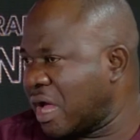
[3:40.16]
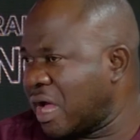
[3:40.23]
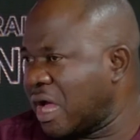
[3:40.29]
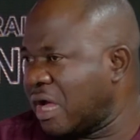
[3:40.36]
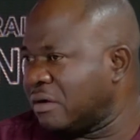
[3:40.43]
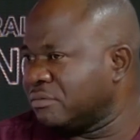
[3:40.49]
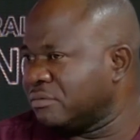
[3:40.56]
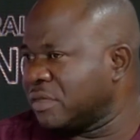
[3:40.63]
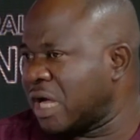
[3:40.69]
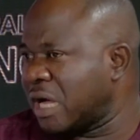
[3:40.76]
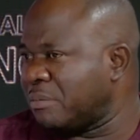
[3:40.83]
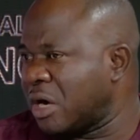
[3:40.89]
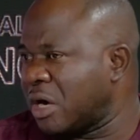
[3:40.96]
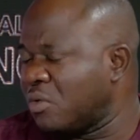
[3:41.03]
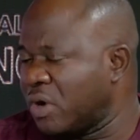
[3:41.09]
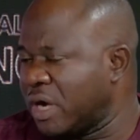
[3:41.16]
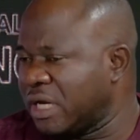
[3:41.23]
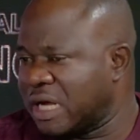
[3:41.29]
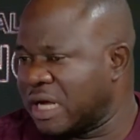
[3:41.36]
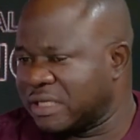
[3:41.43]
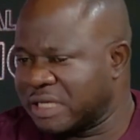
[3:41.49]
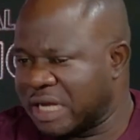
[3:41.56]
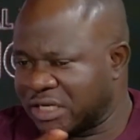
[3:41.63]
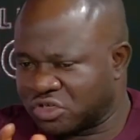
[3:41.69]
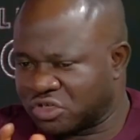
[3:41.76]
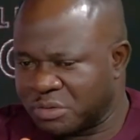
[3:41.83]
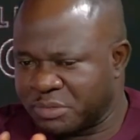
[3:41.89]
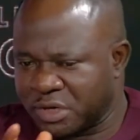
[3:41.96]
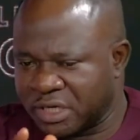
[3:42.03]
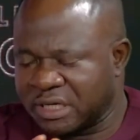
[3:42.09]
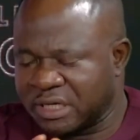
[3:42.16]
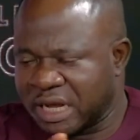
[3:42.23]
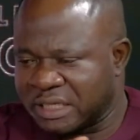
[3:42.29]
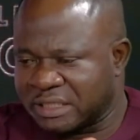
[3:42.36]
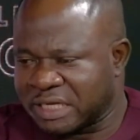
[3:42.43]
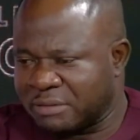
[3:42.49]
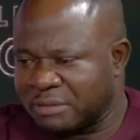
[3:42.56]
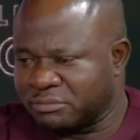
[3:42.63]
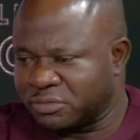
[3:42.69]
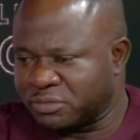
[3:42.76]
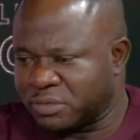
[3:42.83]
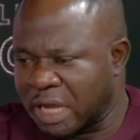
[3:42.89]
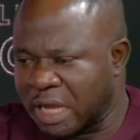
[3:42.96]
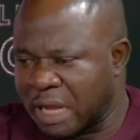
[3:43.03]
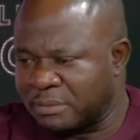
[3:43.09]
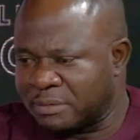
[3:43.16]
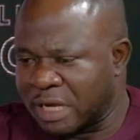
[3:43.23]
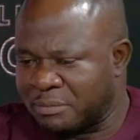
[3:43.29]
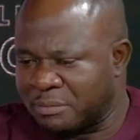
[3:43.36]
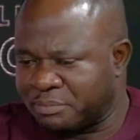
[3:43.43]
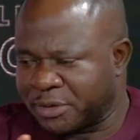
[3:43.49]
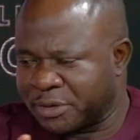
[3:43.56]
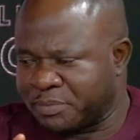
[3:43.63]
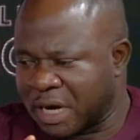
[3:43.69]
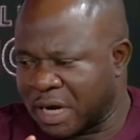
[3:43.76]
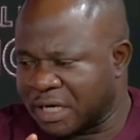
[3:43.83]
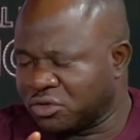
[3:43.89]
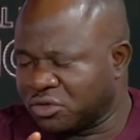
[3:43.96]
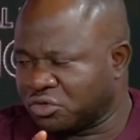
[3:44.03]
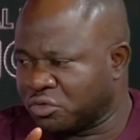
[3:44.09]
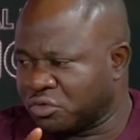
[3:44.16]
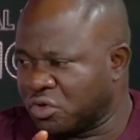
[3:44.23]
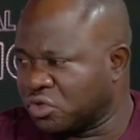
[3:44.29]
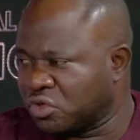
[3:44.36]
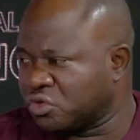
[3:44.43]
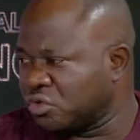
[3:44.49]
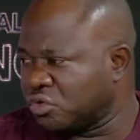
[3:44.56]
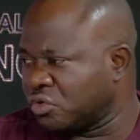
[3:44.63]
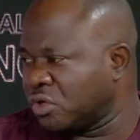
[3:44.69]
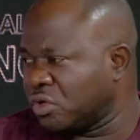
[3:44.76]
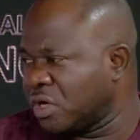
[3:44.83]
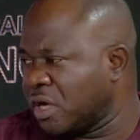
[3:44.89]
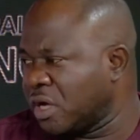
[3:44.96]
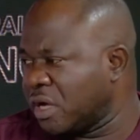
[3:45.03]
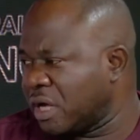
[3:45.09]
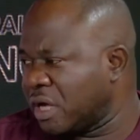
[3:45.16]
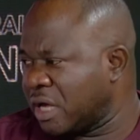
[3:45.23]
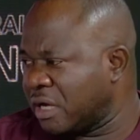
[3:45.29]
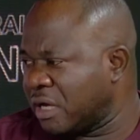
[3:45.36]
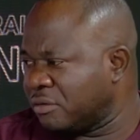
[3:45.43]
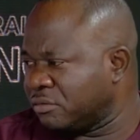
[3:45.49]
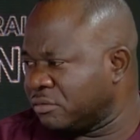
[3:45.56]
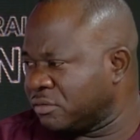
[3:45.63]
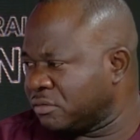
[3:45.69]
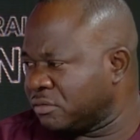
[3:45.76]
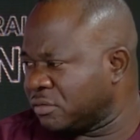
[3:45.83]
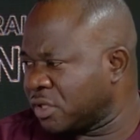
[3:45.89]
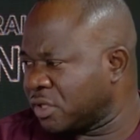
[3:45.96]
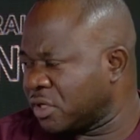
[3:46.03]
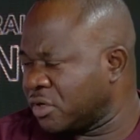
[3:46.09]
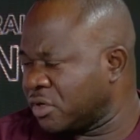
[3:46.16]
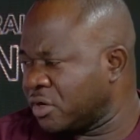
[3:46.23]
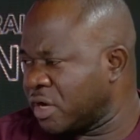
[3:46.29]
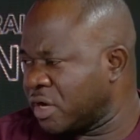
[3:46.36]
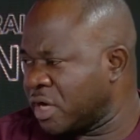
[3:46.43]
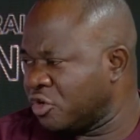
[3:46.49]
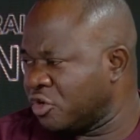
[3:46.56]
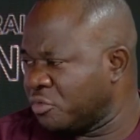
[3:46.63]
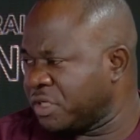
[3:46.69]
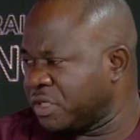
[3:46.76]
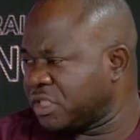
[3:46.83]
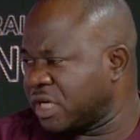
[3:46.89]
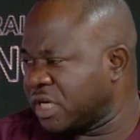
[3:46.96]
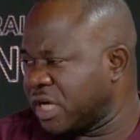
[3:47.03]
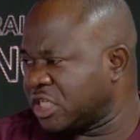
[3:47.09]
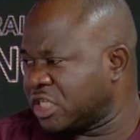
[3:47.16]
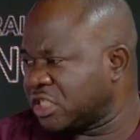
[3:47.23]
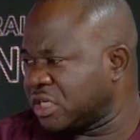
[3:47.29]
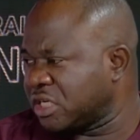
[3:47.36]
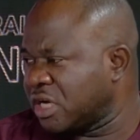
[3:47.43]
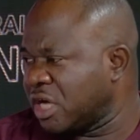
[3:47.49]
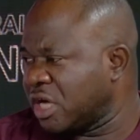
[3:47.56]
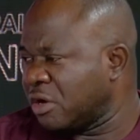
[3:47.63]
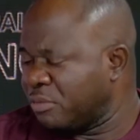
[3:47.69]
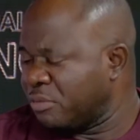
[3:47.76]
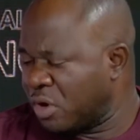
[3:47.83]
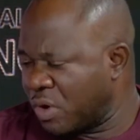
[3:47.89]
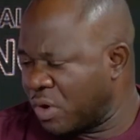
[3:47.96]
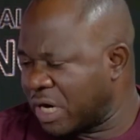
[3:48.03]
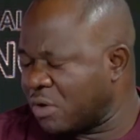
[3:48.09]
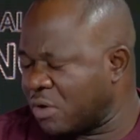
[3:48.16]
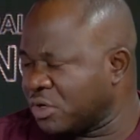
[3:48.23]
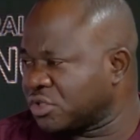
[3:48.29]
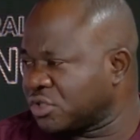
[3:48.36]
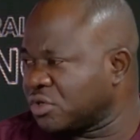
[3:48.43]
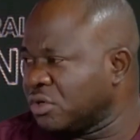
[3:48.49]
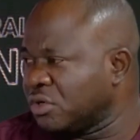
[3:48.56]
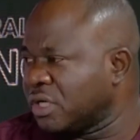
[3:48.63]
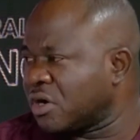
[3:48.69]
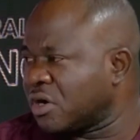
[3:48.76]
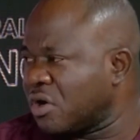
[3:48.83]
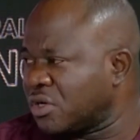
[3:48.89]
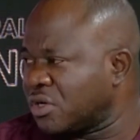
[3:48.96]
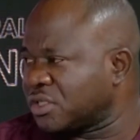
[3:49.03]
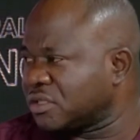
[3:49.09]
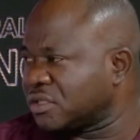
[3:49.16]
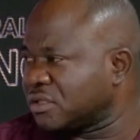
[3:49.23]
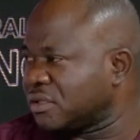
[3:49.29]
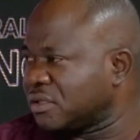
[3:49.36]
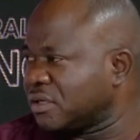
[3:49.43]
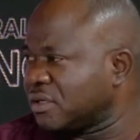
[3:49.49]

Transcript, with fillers: Um, I'm aware that there's somebody that I'm I'm, I'm preparing to go to um, U B T H. But when I was told the cost,